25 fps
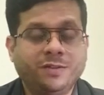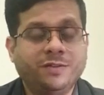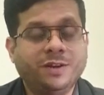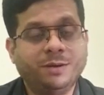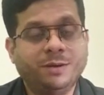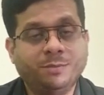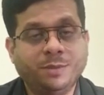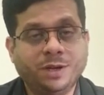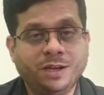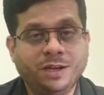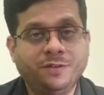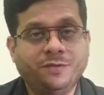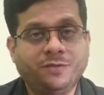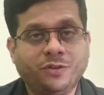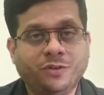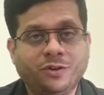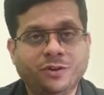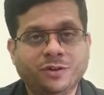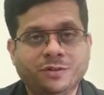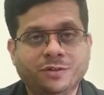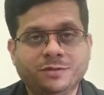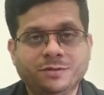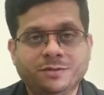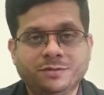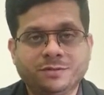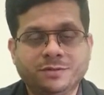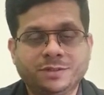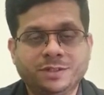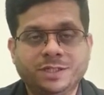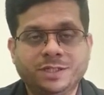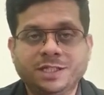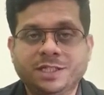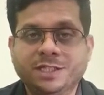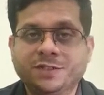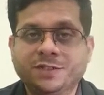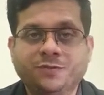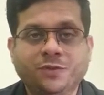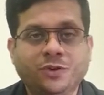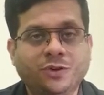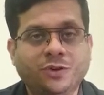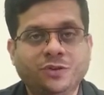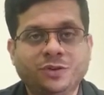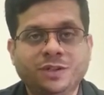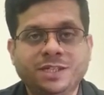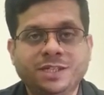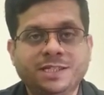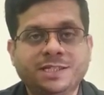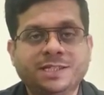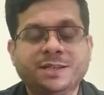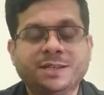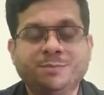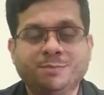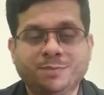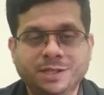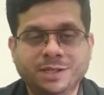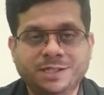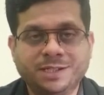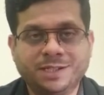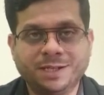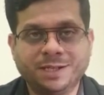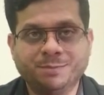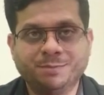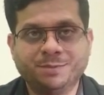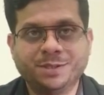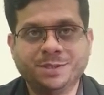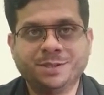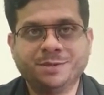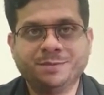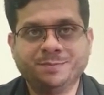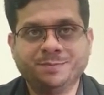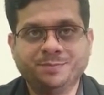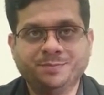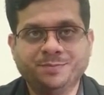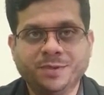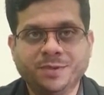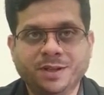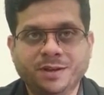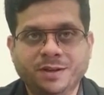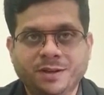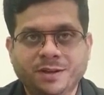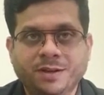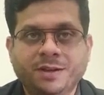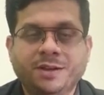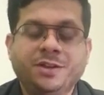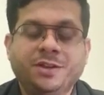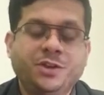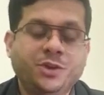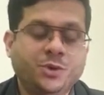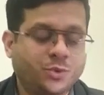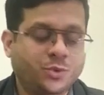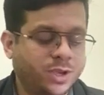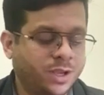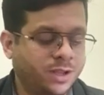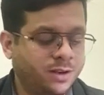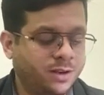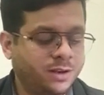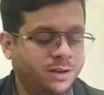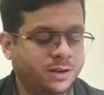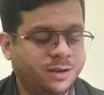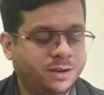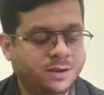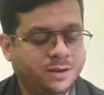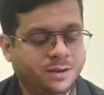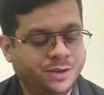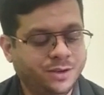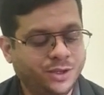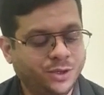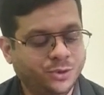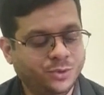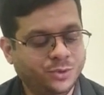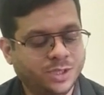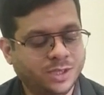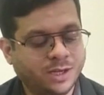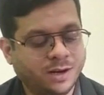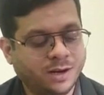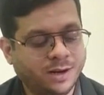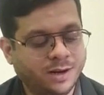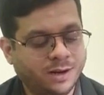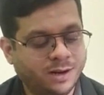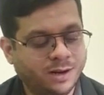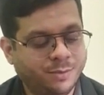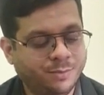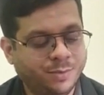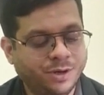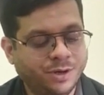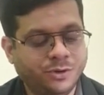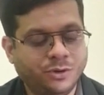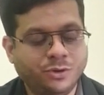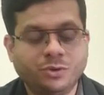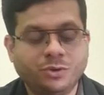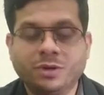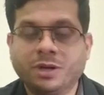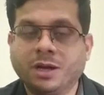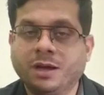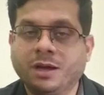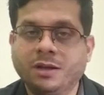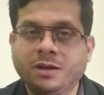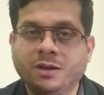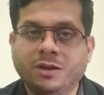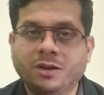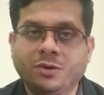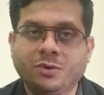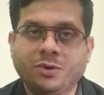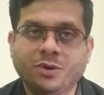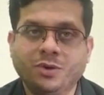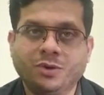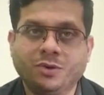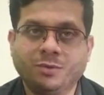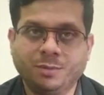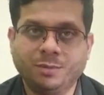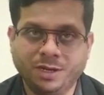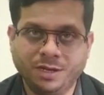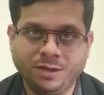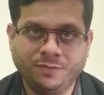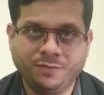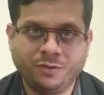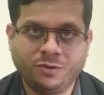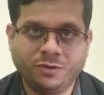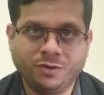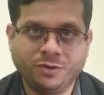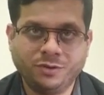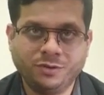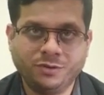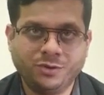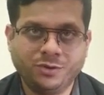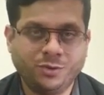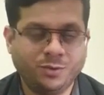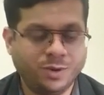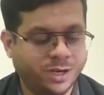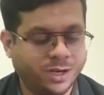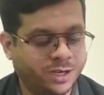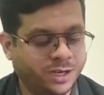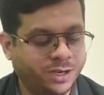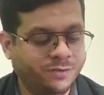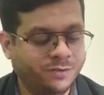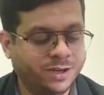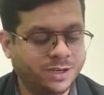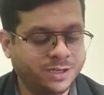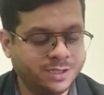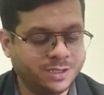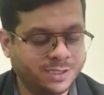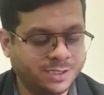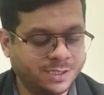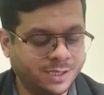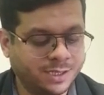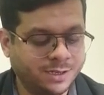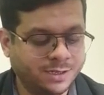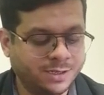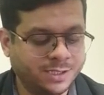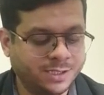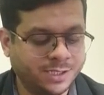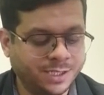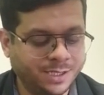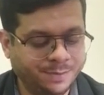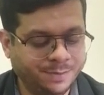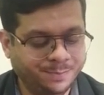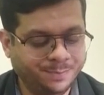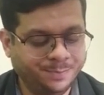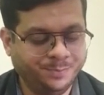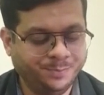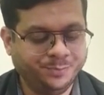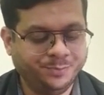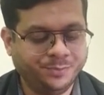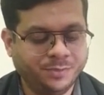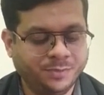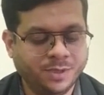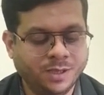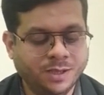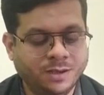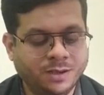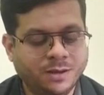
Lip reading: To activate money frog, just follow these simple steps. You can use a red ribbon to tie around your money frog to activate its energy.